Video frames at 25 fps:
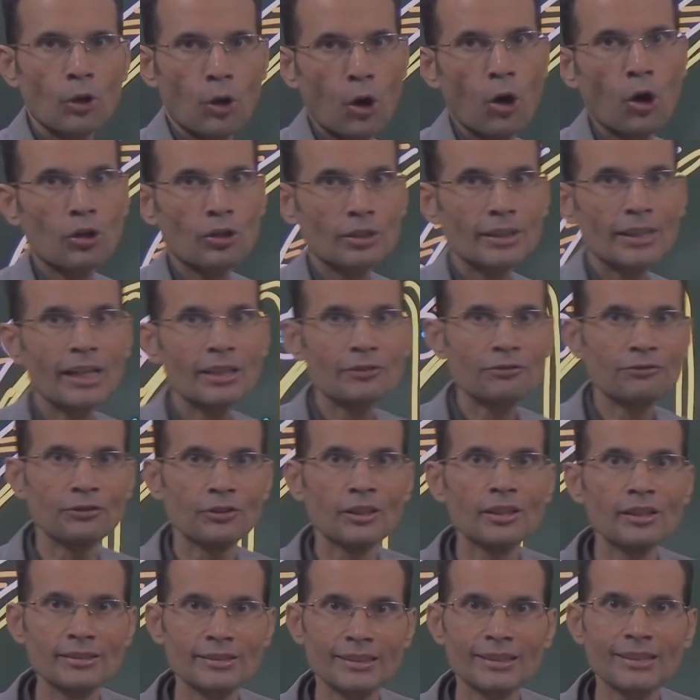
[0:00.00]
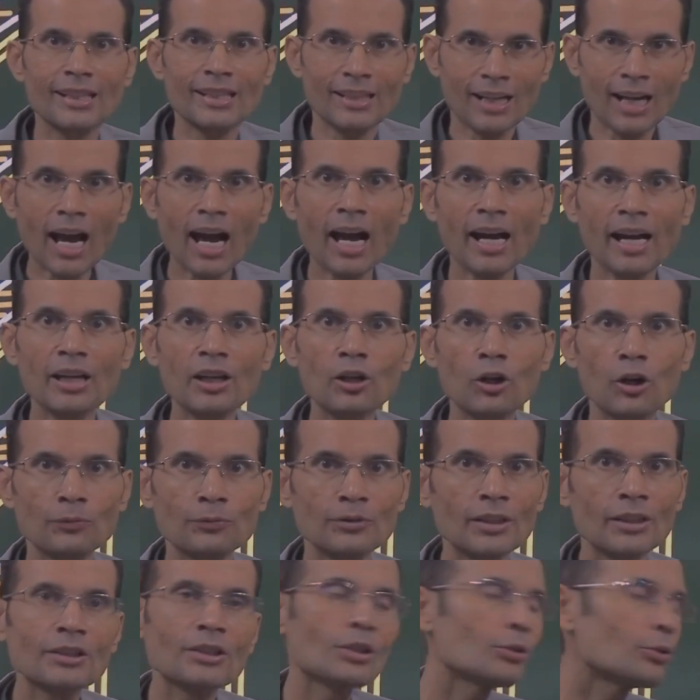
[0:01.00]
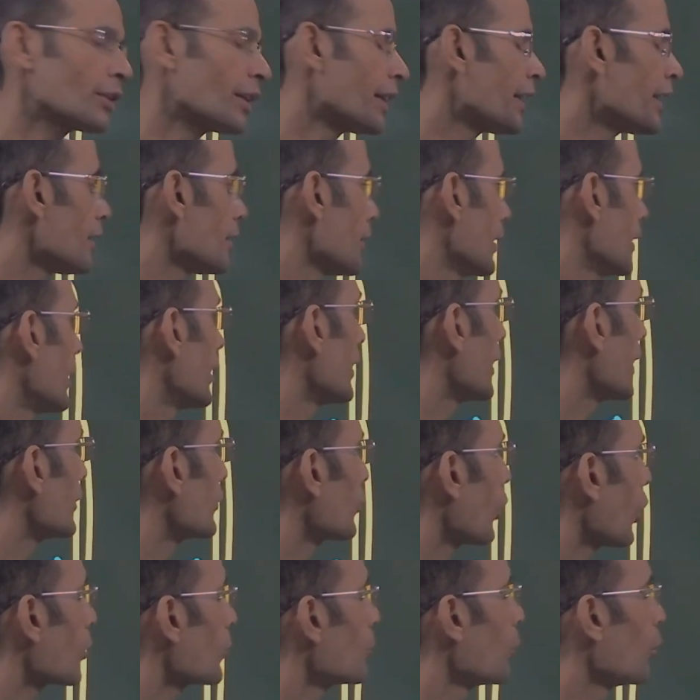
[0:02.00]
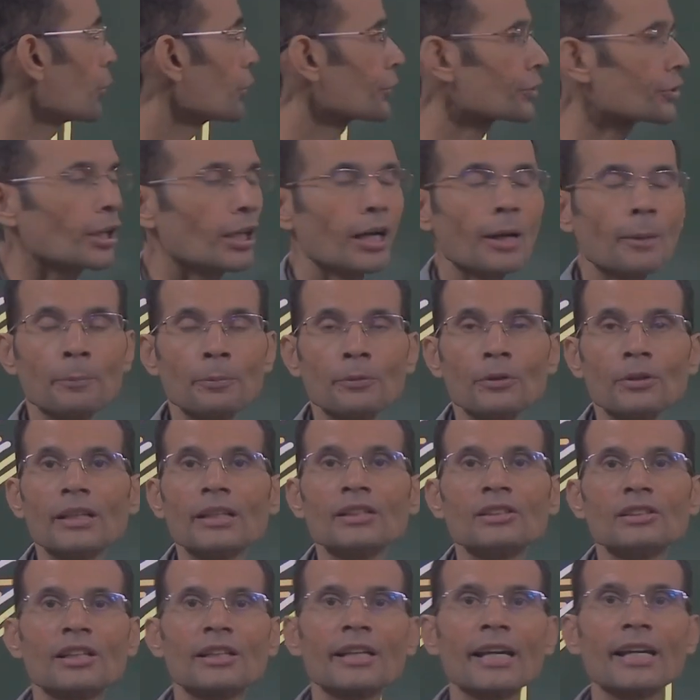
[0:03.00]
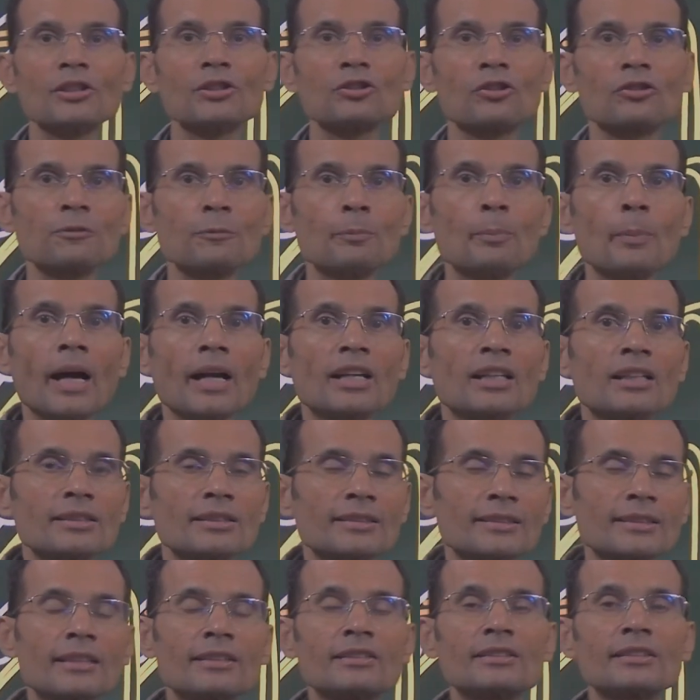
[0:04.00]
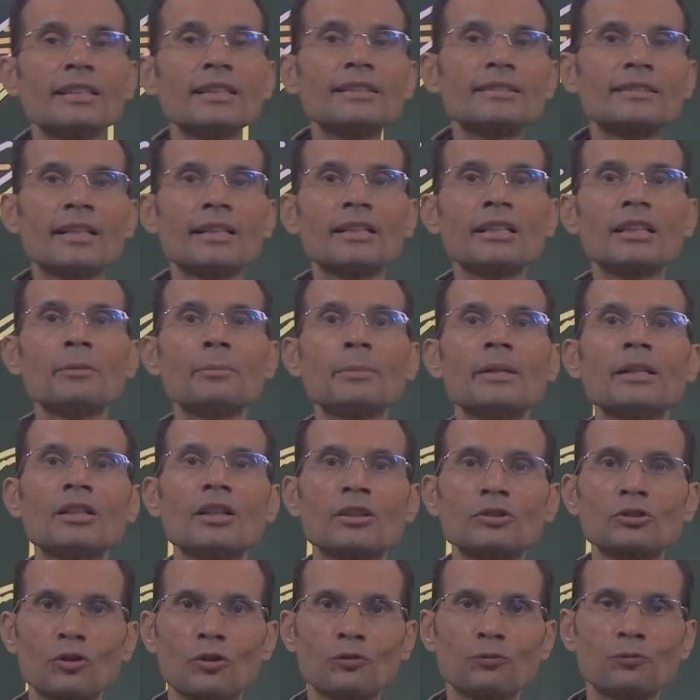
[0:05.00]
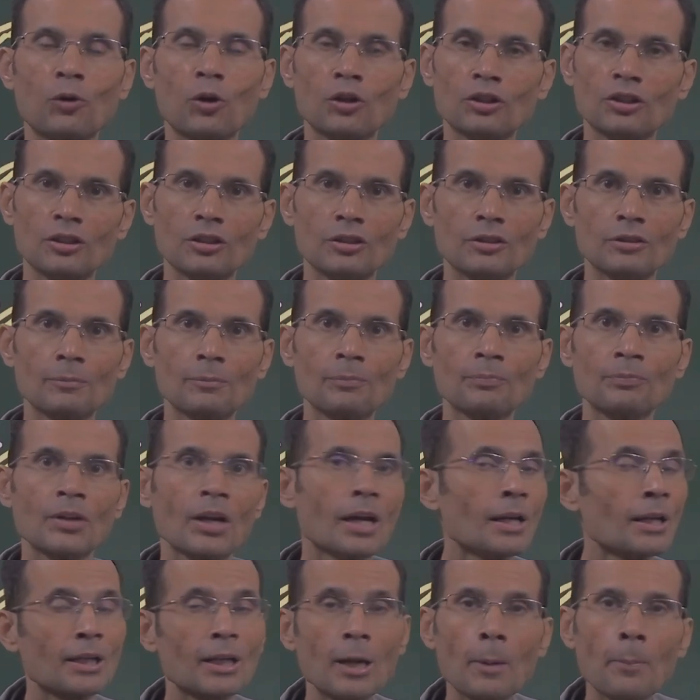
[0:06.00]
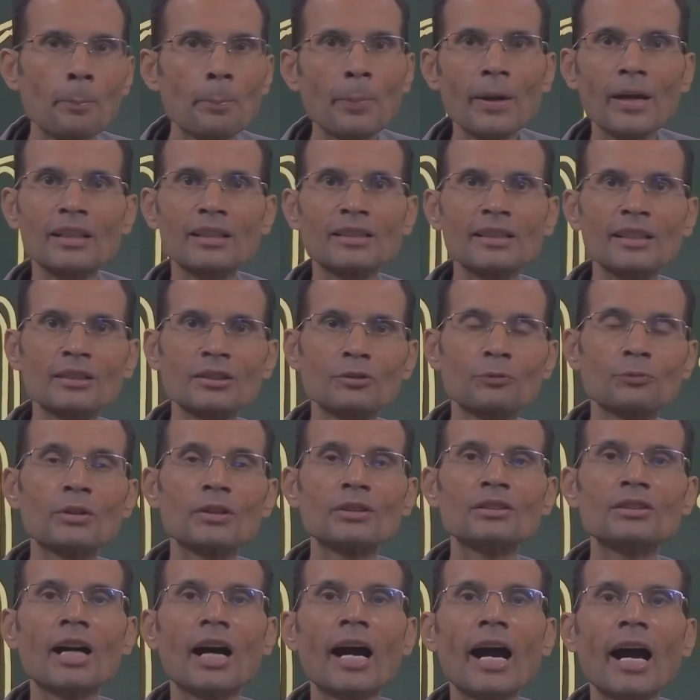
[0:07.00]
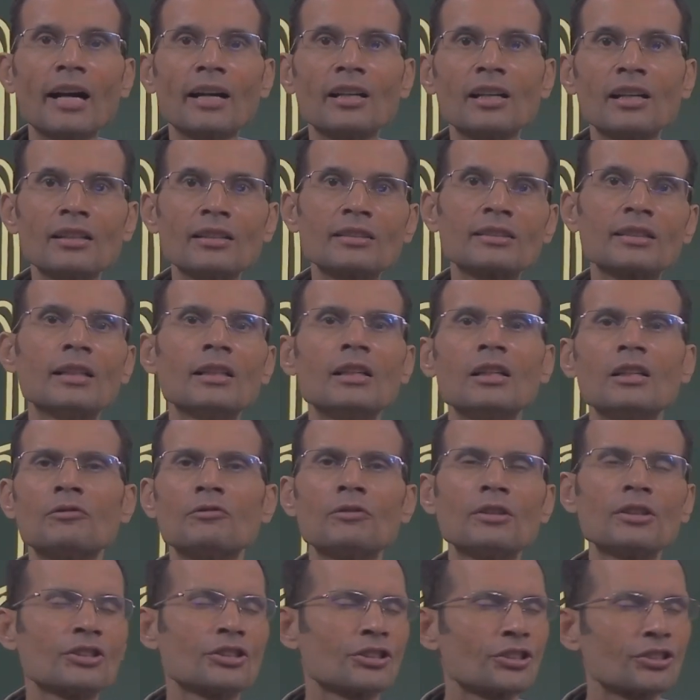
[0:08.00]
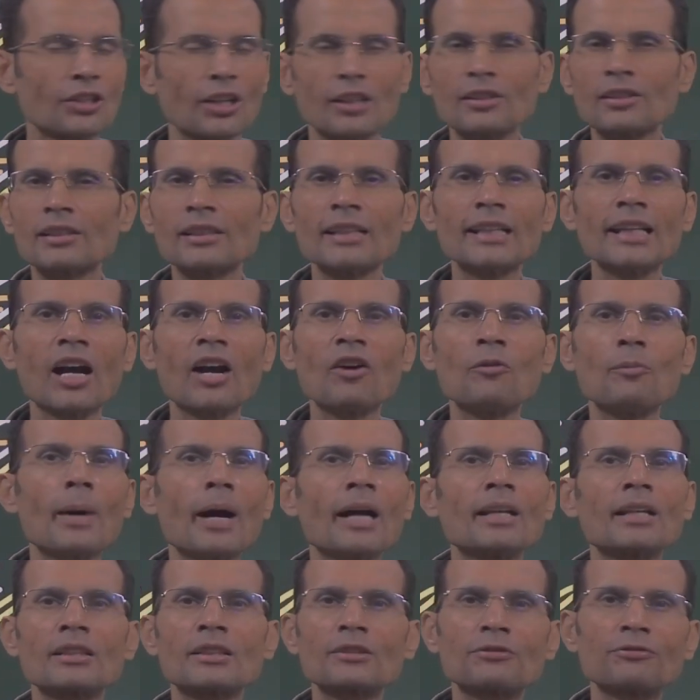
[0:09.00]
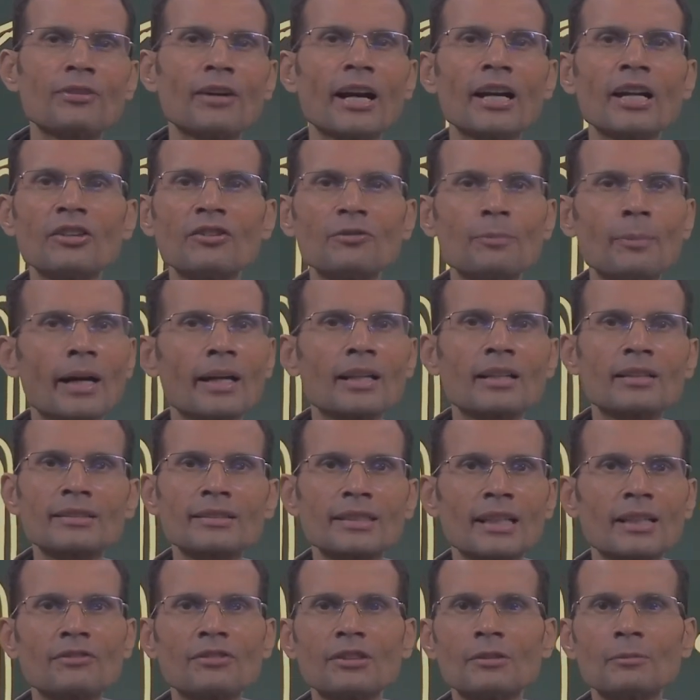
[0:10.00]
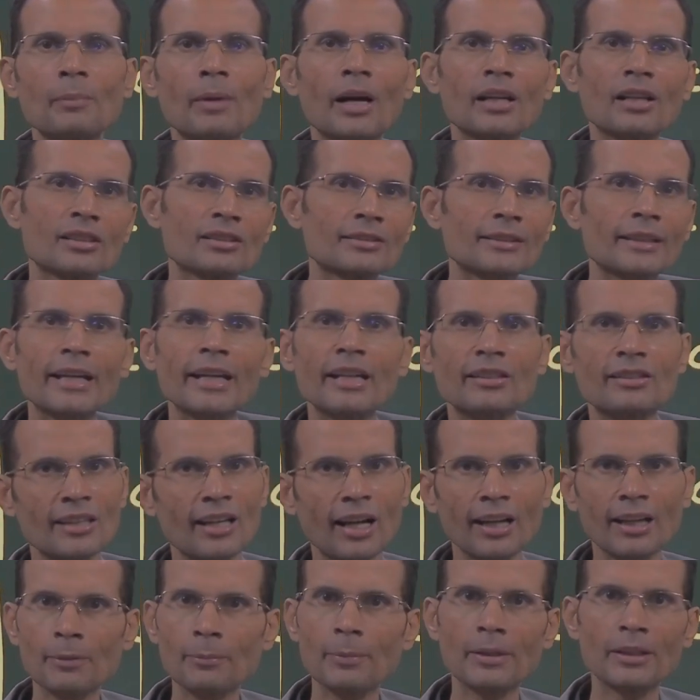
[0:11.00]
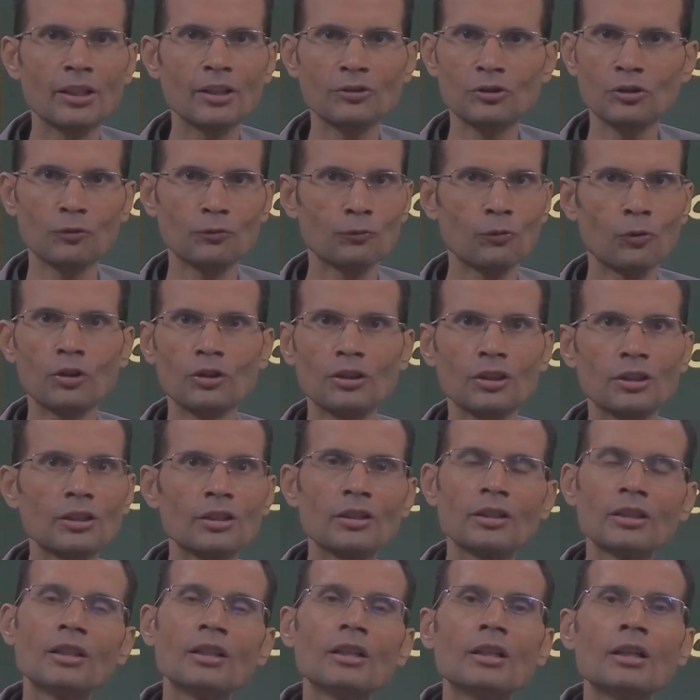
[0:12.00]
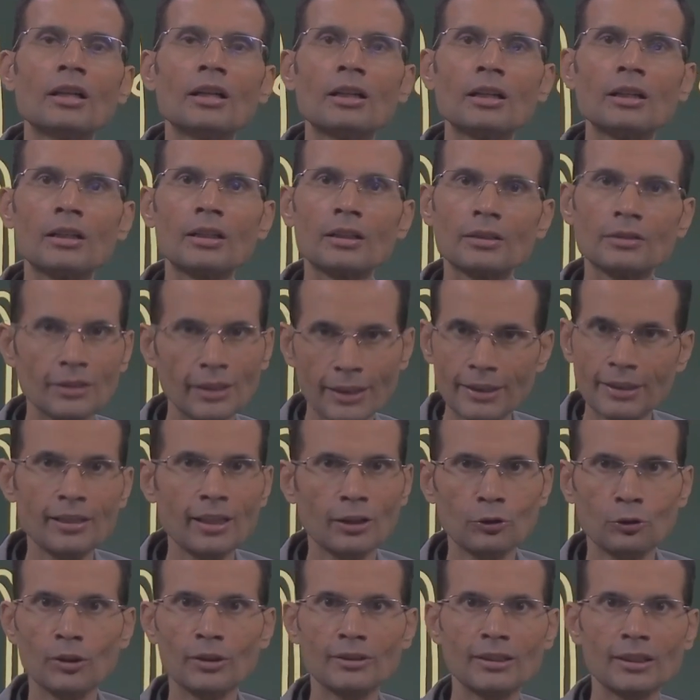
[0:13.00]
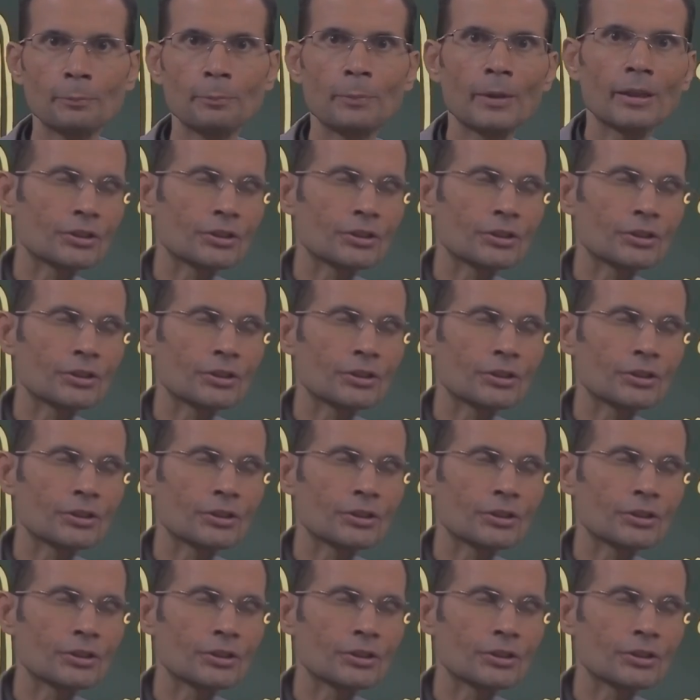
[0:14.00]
or that first cry of the neonate is almost up in the range of minus 60 centimeters of water. Compare this with the adults, which generally have minus 5, minus 7, minus 8 centimeters of water, the intrathoracic